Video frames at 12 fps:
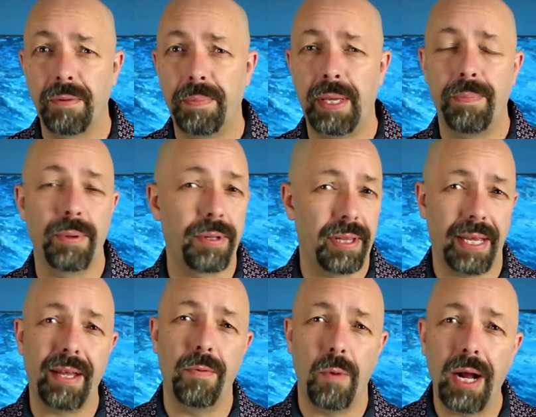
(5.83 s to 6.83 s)
of people
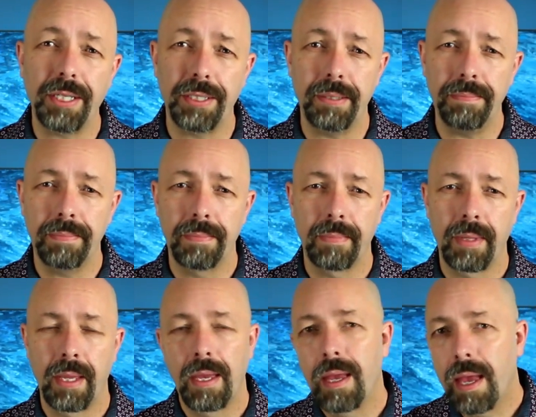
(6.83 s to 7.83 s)
click and watch them?
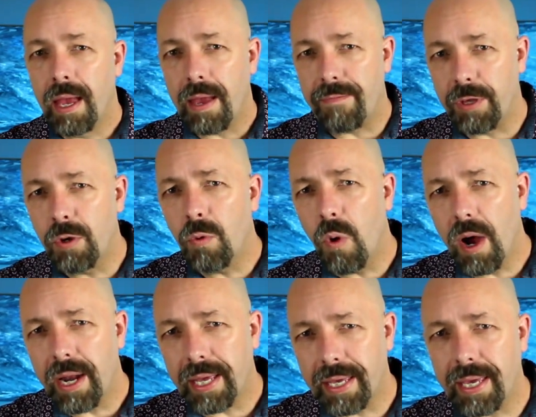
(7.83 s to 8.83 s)
If you
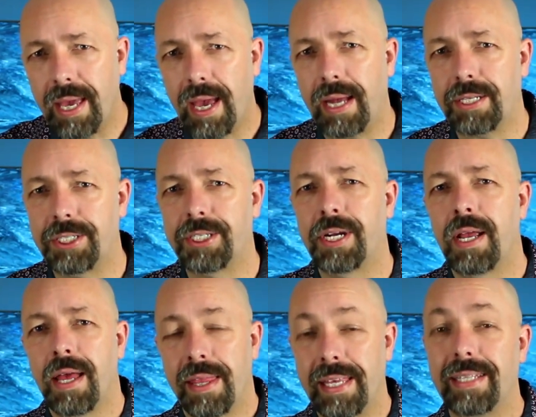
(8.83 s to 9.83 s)
want to catch
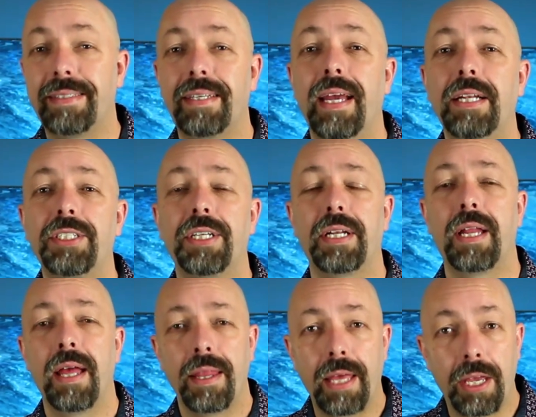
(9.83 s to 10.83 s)
the attention
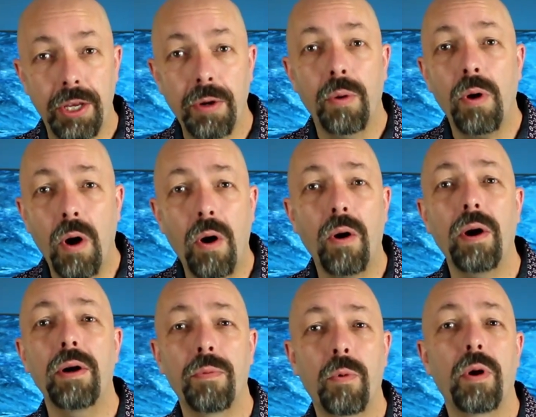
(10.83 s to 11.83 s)
that your
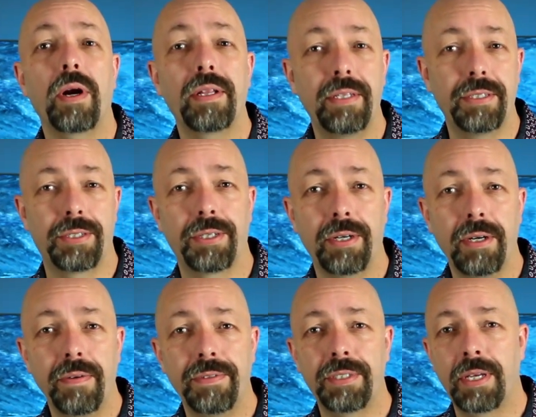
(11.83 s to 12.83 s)
hard work
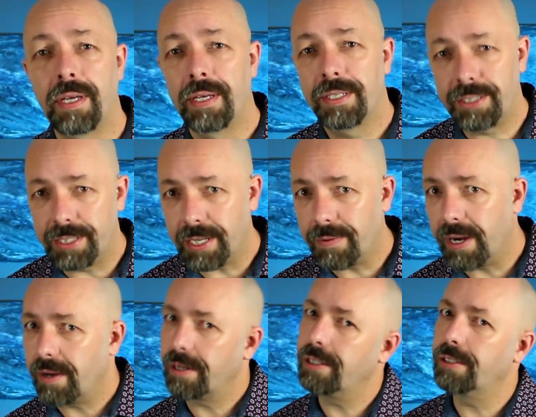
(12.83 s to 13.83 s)
deserves, stick
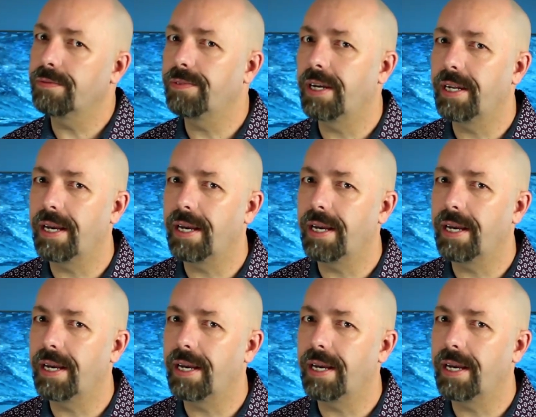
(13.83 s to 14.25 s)
around and you'll find